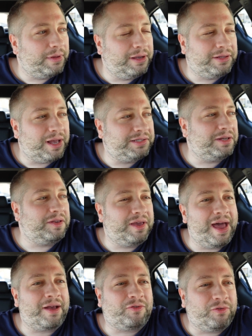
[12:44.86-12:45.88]
It doesn't
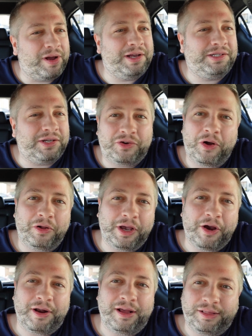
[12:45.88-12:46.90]
get crazy cold
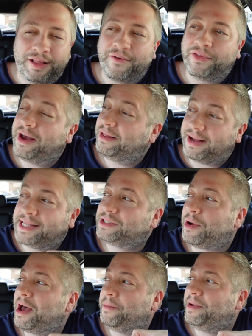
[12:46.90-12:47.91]
here, and I love that. And that's
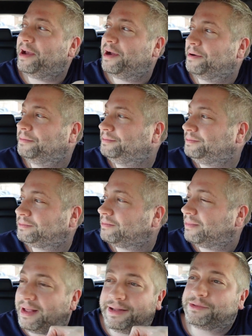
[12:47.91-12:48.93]
why I'm here.
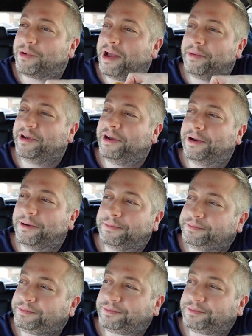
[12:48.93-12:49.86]
That's why I'm here.